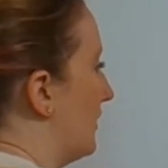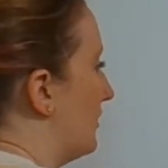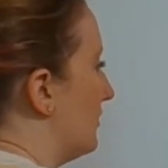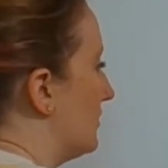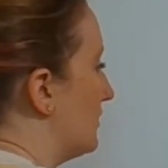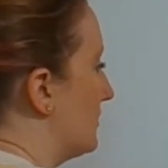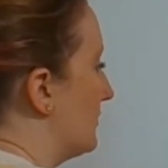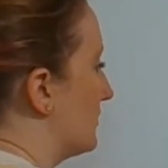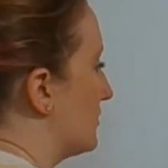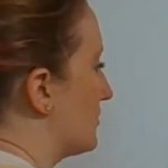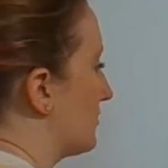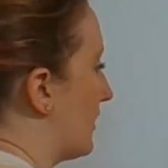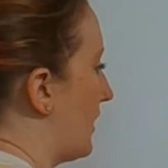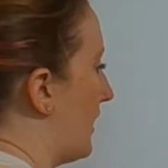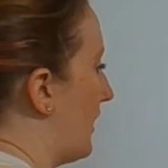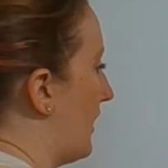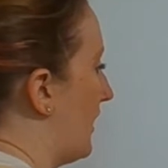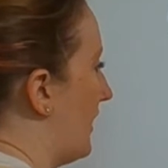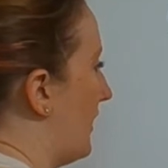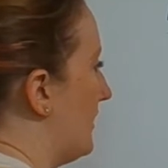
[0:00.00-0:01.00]
you would
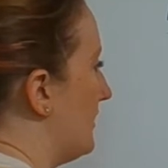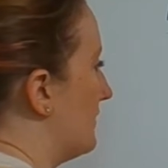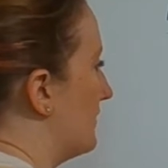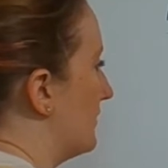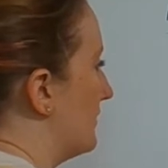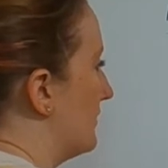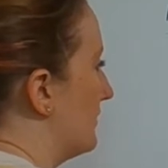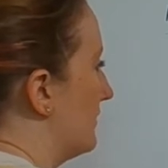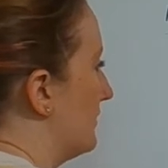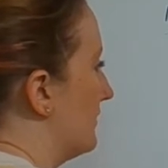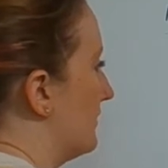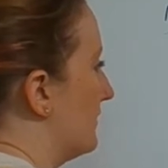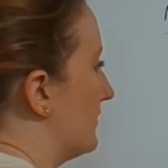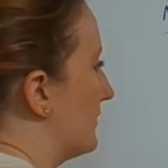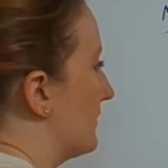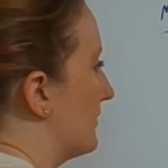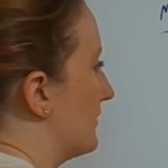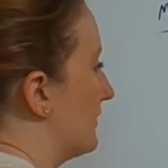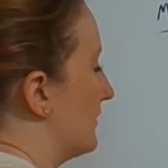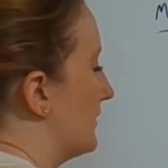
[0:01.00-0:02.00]
draw
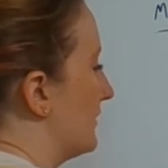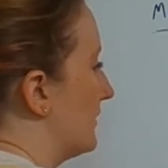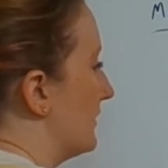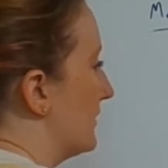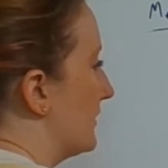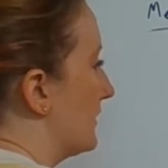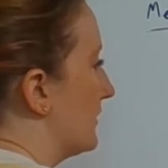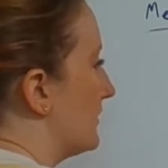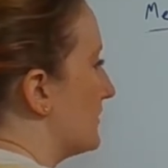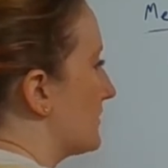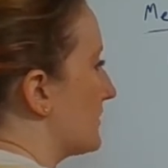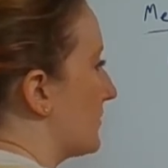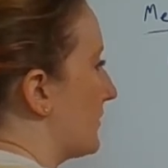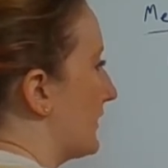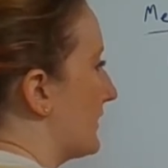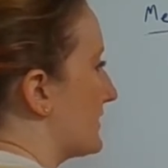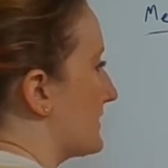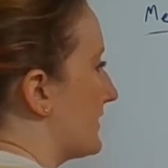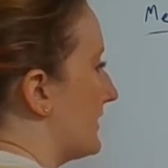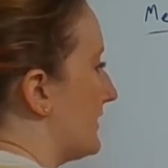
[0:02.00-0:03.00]
your
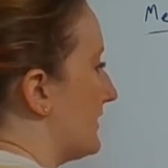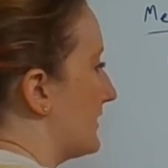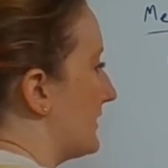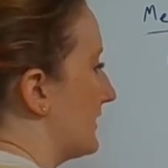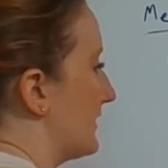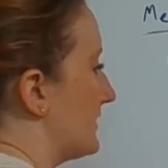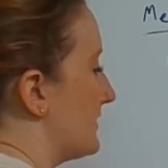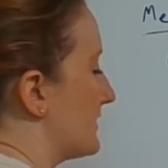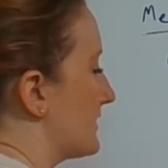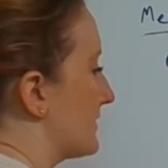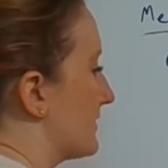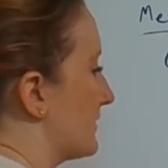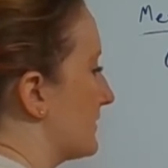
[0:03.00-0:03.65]
squares like this,